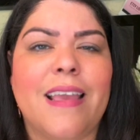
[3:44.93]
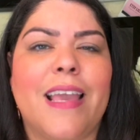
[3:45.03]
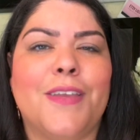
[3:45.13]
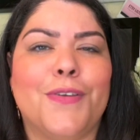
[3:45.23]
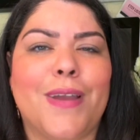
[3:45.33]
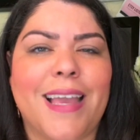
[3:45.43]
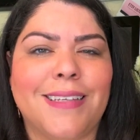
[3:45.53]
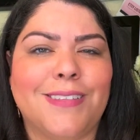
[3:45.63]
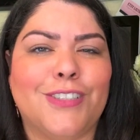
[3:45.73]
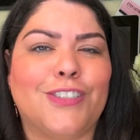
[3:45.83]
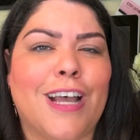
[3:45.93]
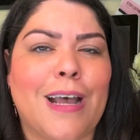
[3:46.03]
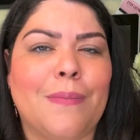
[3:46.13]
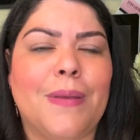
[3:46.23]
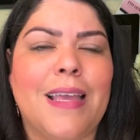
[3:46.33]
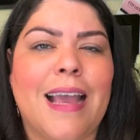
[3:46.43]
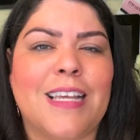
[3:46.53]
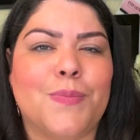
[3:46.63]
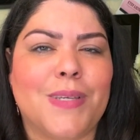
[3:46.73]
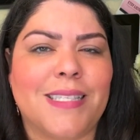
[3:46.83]
and your Etsy shop
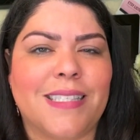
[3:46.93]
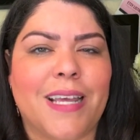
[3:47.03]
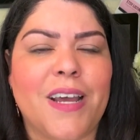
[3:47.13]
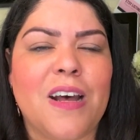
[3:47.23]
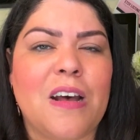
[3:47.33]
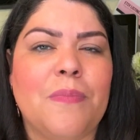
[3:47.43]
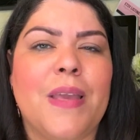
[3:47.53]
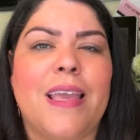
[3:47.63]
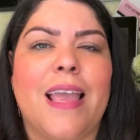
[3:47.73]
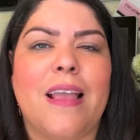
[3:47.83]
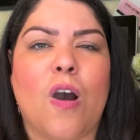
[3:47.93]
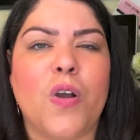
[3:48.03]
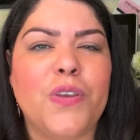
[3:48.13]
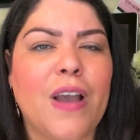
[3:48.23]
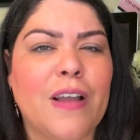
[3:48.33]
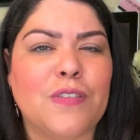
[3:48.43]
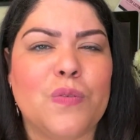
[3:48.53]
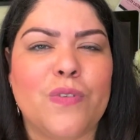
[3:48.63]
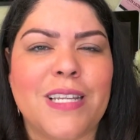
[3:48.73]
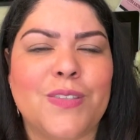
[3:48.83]
has been set up, all you have to
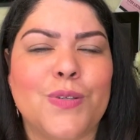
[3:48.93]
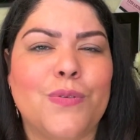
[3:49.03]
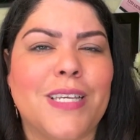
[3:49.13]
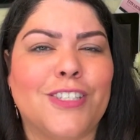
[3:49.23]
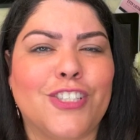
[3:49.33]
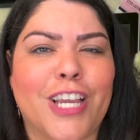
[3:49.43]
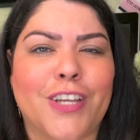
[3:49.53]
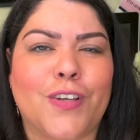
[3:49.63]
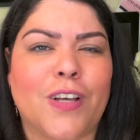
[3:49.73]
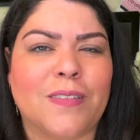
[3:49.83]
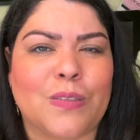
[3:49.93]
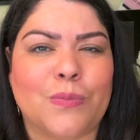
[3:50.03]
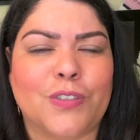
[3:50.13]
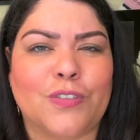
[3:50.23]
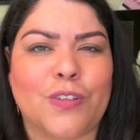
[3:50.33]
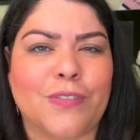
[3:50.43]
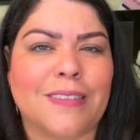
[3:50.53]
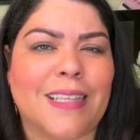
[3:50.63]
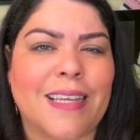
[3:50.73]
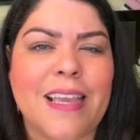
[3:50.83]
really do is check customer
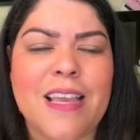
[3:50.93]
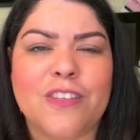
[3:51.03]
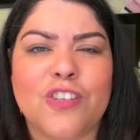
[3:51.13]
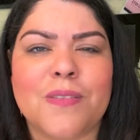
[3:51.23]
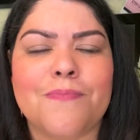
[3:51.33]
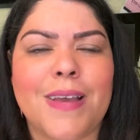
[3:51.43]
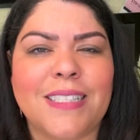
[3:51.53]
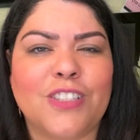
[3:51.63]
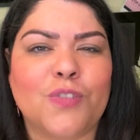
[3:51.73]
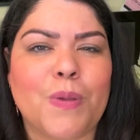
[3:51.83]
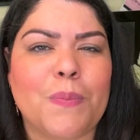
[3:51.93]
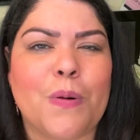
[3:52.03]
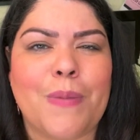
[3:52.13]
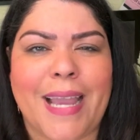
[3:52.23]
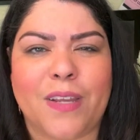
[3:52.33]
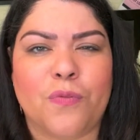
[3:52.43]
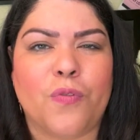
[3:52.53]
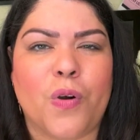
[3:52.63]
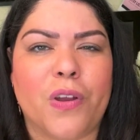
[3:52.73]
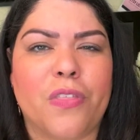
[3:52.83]
service, like just message people back and
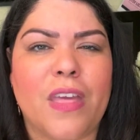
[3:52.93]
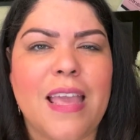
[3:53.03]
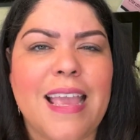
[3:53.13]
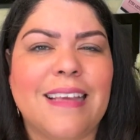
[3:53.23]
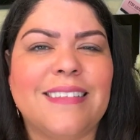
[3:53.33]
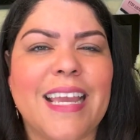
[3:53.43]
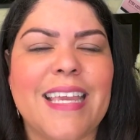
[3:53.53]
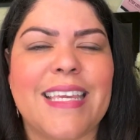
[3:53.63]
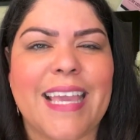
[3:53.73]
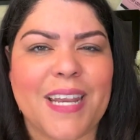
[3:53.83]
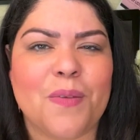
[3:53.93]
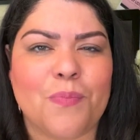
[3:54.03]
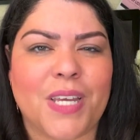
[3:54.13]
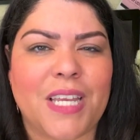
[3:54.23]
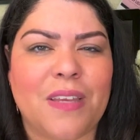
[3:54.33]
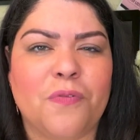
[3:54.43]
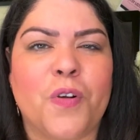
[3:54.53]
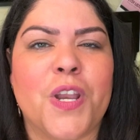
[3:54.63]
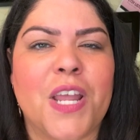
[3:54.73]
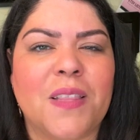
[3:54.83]
forth. It's like getting money
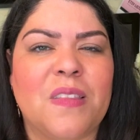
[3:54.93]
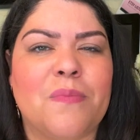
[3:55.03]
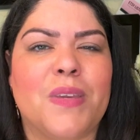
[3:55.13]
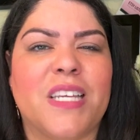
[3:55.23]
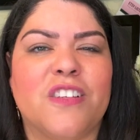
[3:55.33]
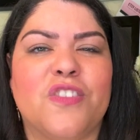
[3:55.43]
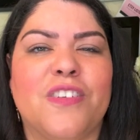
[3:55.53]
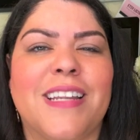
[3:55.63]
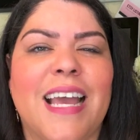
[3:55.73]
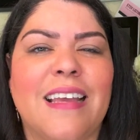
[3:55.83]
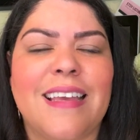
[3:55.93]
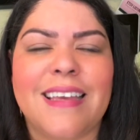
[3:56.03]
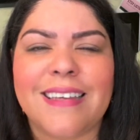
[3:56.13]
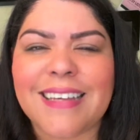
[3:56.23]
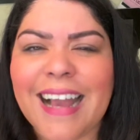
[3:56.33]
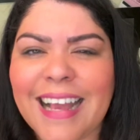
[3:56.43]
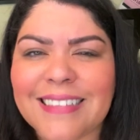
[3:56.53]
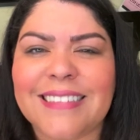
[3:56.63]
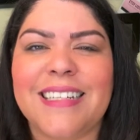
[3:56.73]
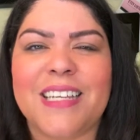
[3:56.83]
for nothing because you're not
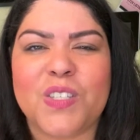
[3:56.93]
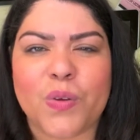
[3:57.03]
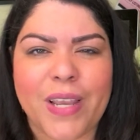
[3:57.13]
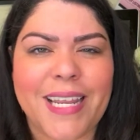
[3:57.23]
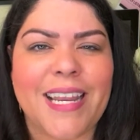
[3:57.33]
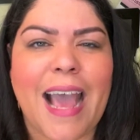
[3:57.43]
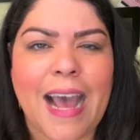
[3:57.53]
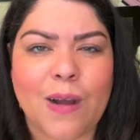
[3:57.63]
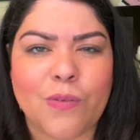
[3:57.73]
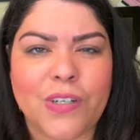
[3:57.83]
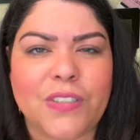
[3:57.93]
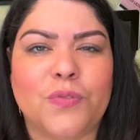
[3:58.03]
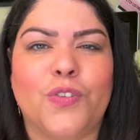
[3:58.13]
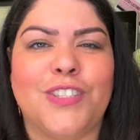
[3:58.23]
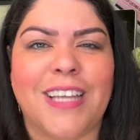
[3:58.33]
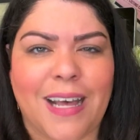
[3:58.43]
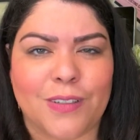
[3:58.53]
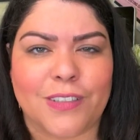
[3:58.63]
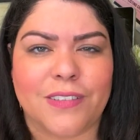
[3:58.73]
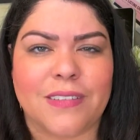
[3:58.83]
constantly trading hours for
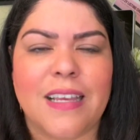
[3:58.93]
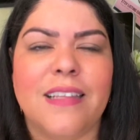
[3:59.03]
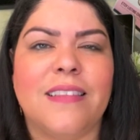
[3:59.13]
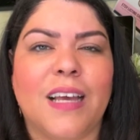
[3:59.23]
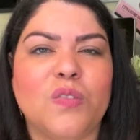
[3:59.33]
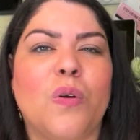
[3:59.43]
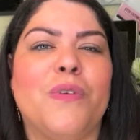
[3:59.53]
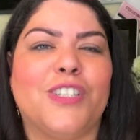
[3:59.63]
dollars. That's what we're